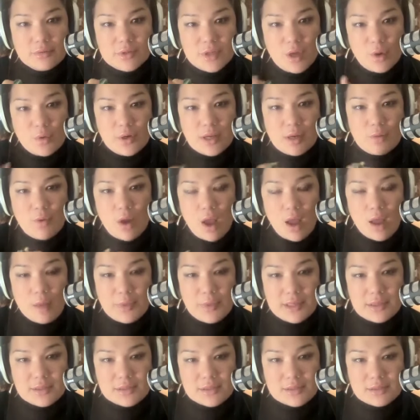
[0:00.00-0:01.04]
Tony
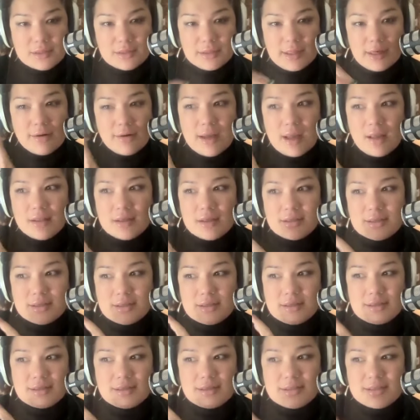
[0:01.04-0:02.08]
Robbins, Larry Ellison
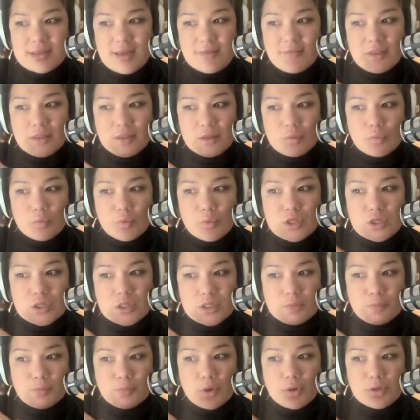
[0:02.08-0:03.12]
is the seventh
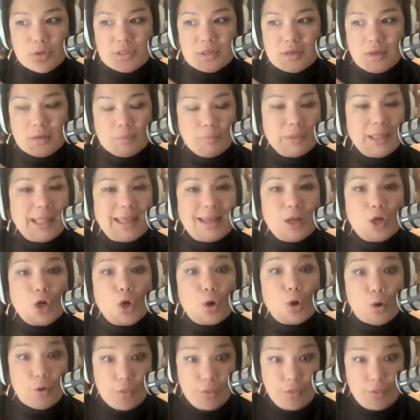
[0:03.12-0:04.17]
richest person on planet
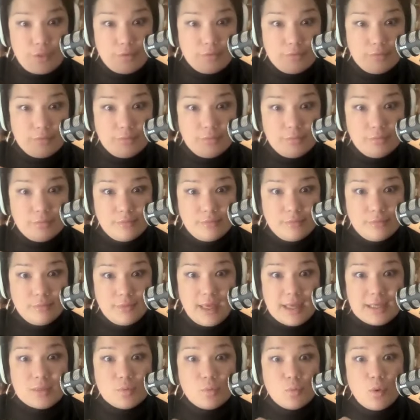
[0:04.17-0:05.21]
Earth
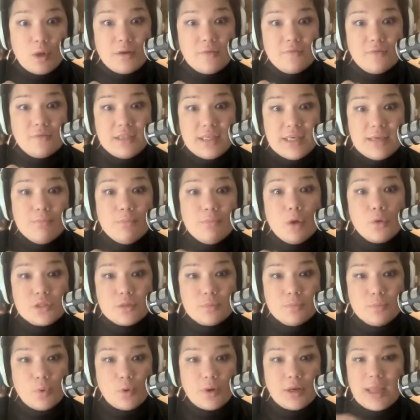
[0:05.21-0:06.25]
has one of the
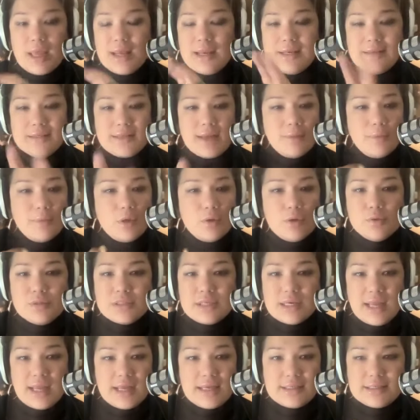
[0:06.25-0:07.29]
most important anytime you
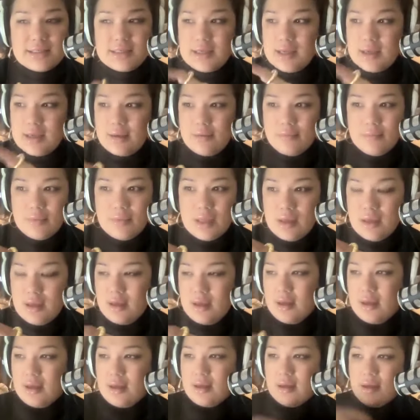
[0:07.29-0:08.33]
use an atm
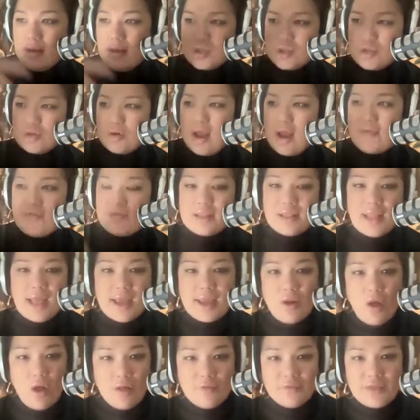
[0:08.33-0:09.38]
uh, a traffic
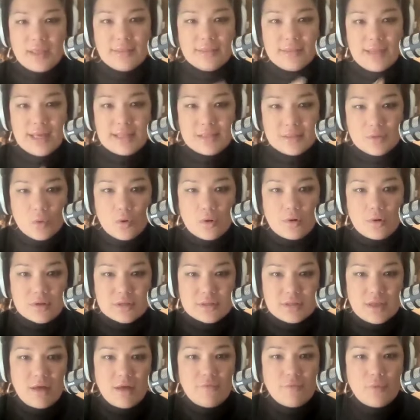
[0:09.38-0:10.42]
light all that that's oracle
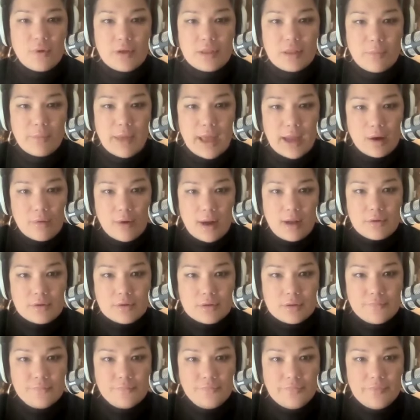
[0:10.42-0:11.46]
software in the
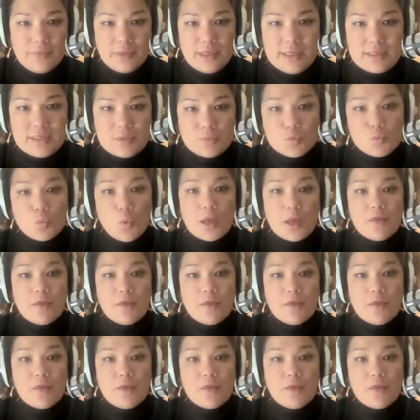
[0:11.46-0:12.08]
background he's mm.